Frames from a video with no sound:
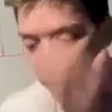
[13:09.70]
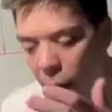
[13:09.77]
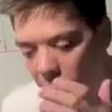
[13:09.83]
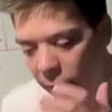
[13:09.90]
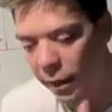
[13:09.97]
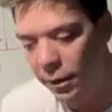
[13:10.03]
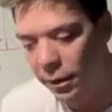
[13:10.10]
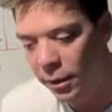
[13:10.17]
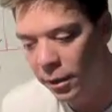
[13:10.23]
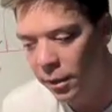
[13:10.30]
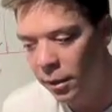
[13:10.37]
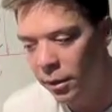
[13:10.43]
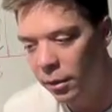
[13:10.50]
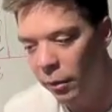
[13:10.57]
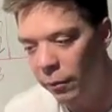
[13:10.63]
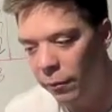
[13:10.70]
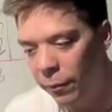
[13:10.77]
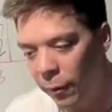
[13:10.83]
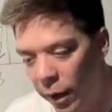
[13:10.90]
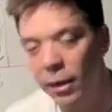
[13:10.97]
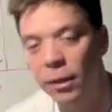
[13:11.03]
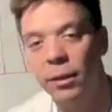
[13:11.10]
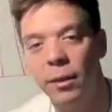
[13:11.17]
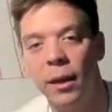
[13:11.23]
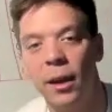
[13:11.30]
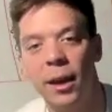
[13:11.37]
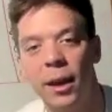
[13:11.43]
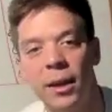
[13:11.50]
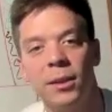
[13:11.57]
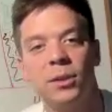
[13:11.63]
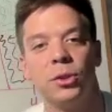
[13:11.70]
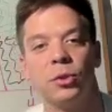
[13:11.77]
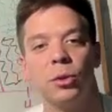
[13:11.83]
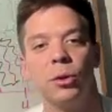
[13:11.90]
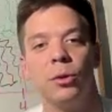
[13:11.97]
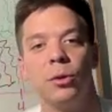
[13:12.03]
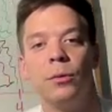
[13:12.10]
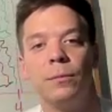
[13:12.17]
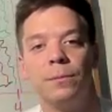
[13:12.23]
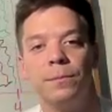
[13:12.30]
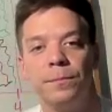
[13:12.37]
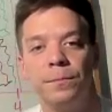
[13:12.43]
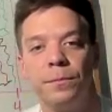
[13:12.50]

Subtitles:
But the funny thing is, Drew,